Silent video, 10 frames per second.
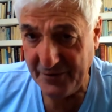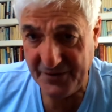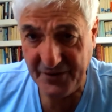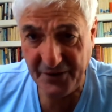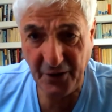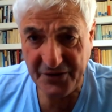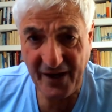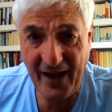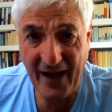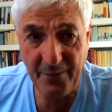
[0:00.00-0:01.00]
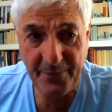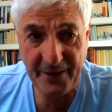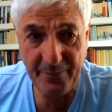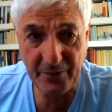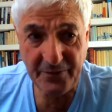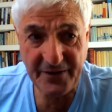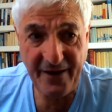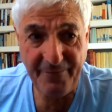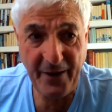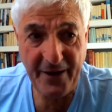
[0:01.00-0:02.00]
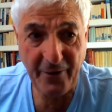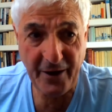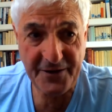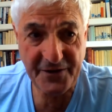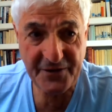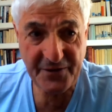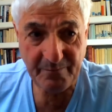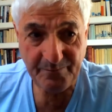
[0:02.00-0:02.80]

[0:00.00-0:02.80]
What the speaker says: was to not allow people to have pay rises.